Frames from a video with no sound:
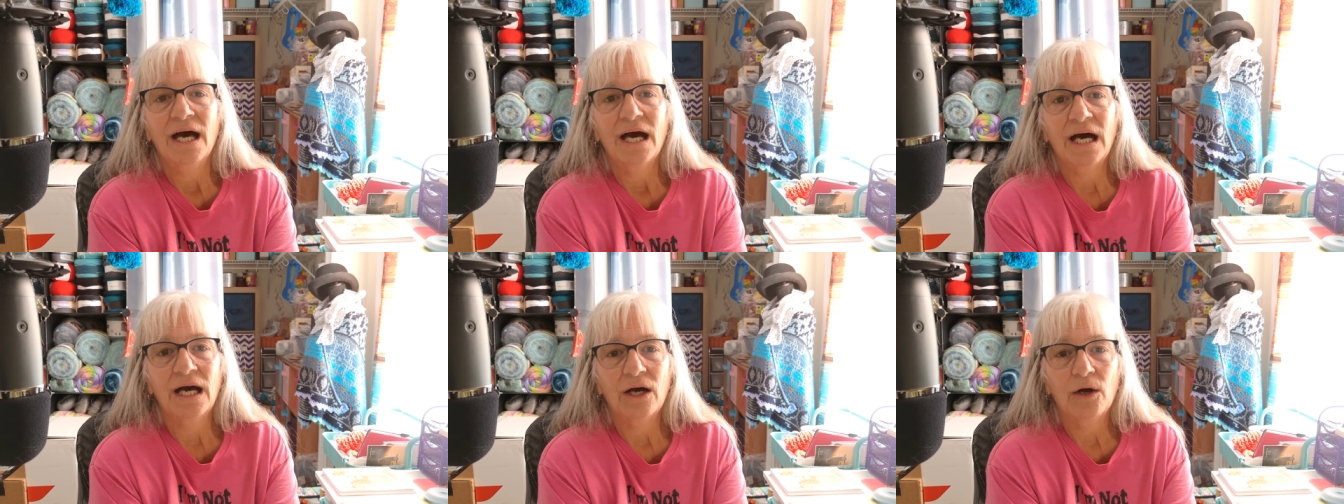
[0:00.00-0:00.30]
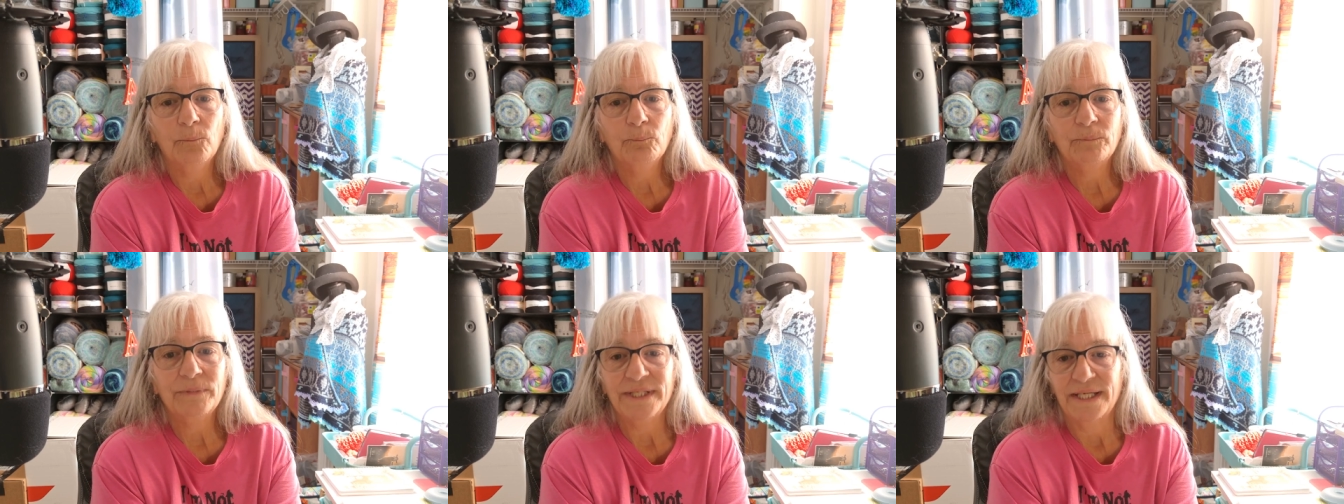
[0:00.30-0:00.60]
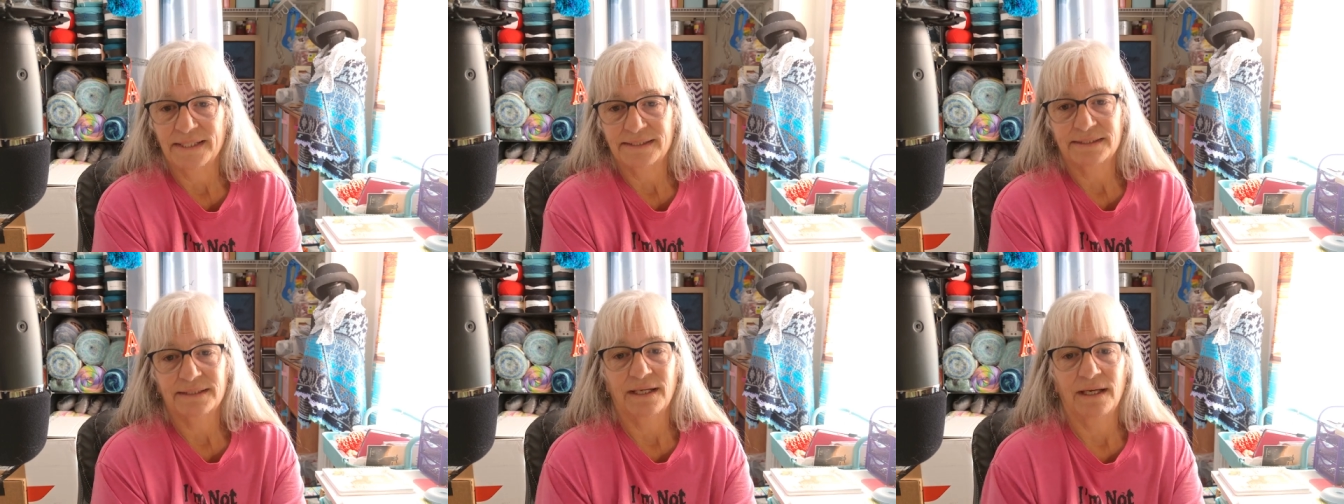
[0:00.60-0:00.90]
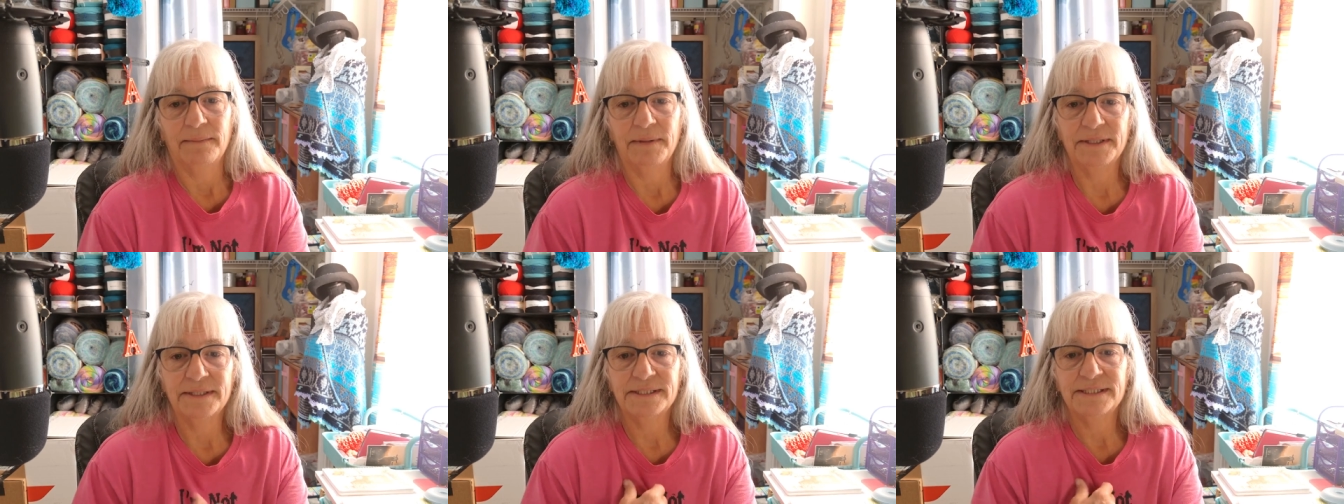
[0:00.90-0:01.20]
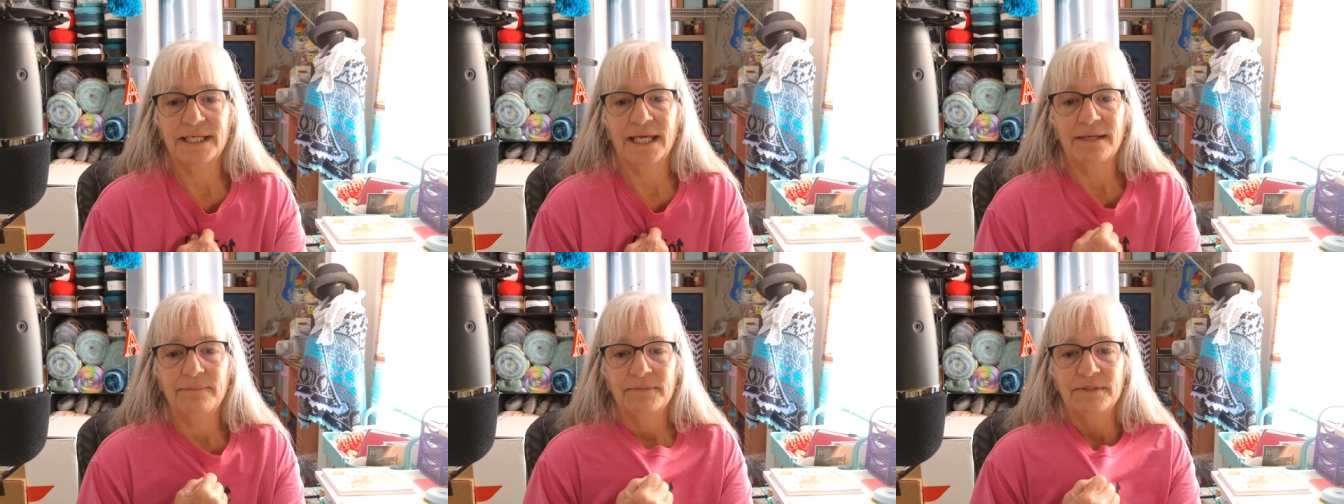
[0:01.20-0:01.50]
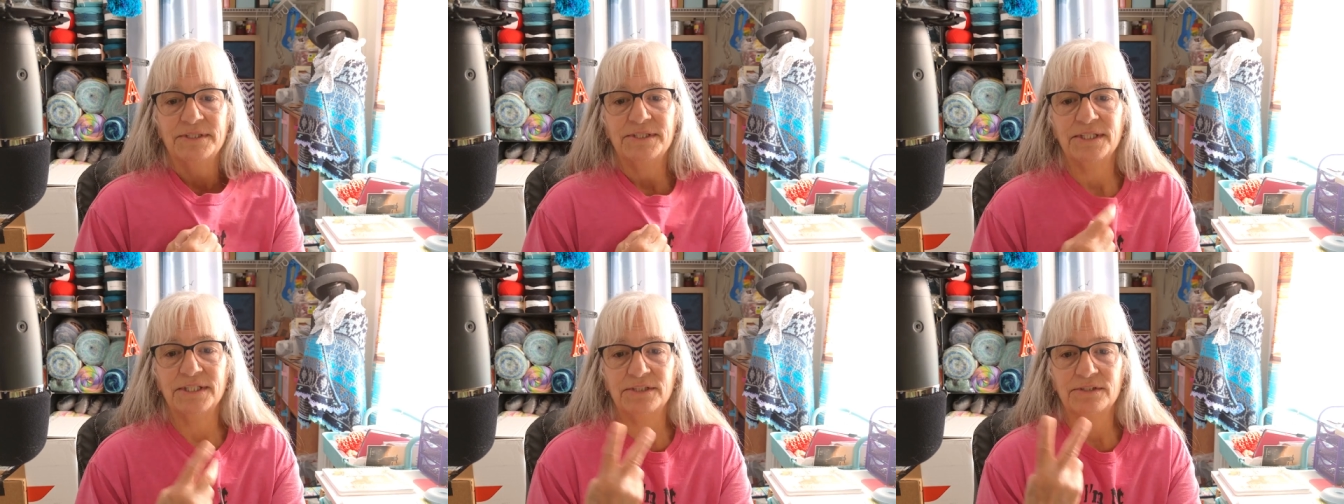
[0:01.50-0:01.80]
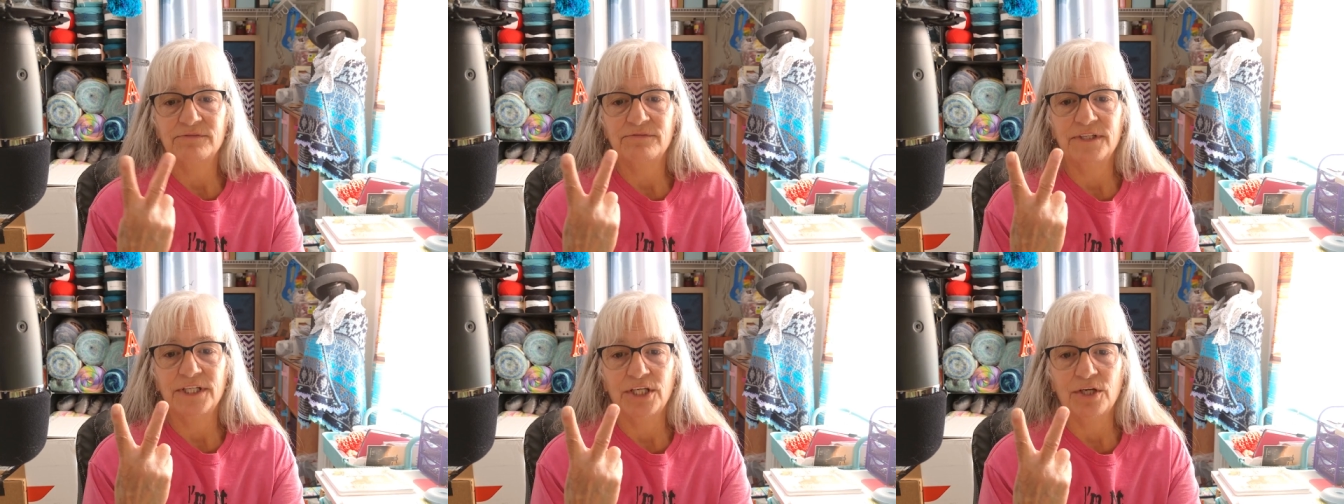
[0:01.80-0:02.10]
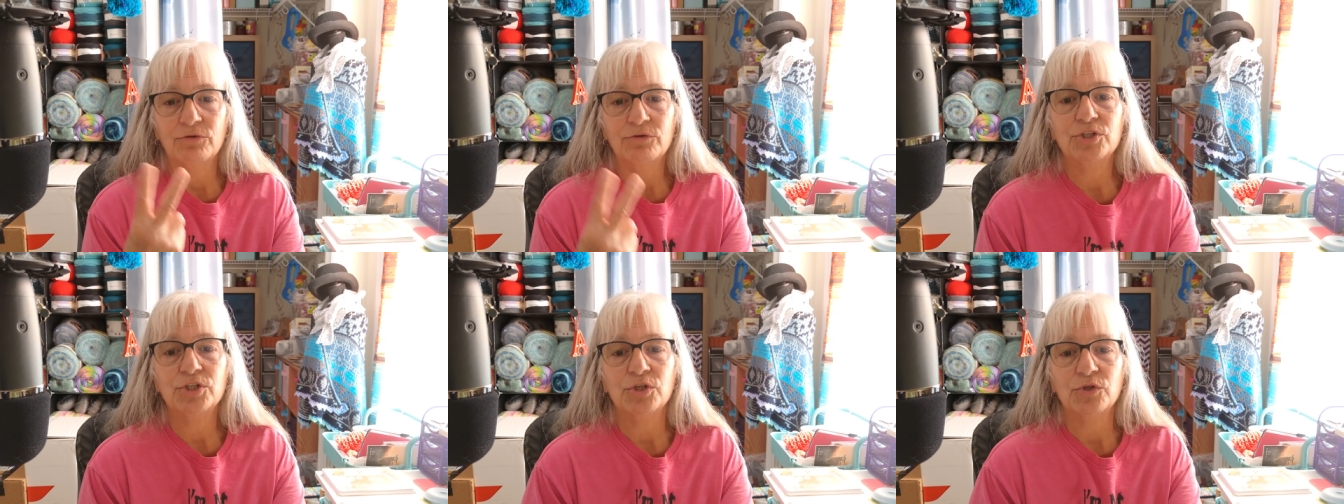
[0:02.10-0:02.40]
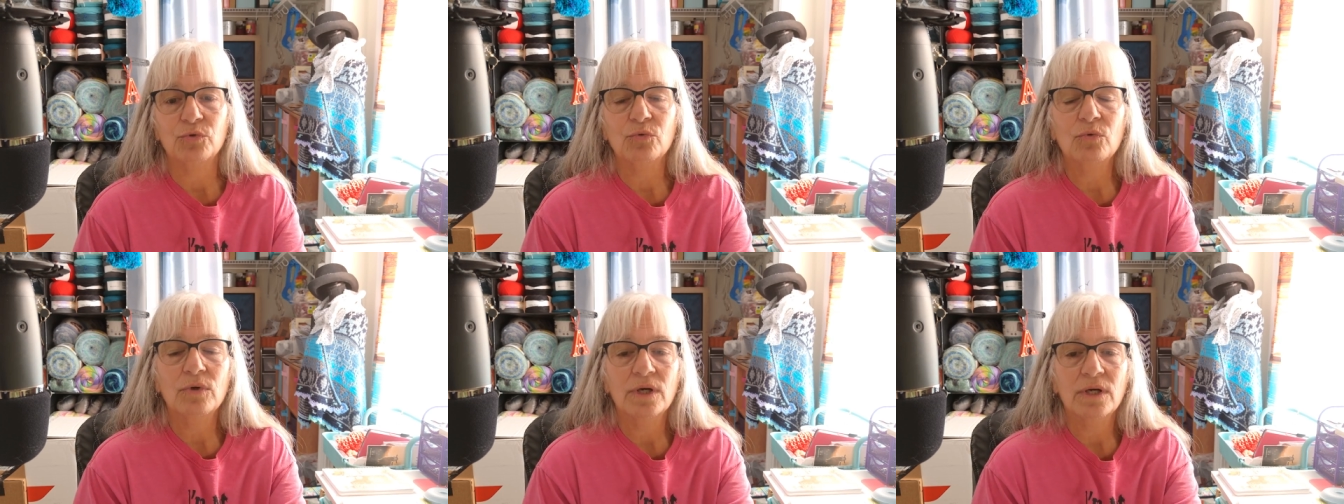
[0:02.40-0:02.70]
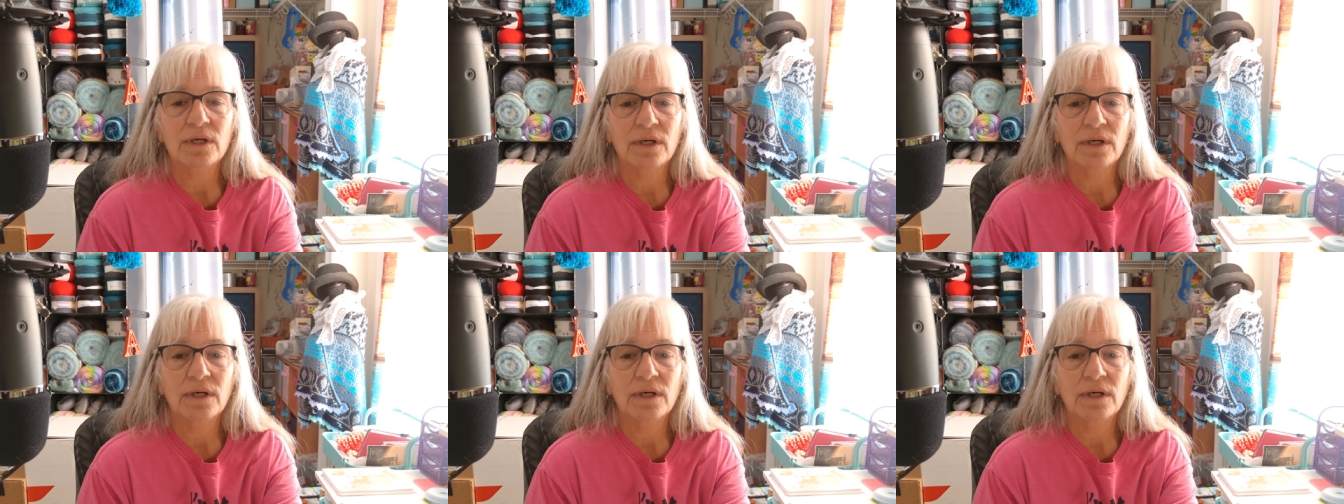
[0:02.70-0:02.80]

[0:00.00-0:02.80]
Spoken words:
Yes, I'm insane. This is video two,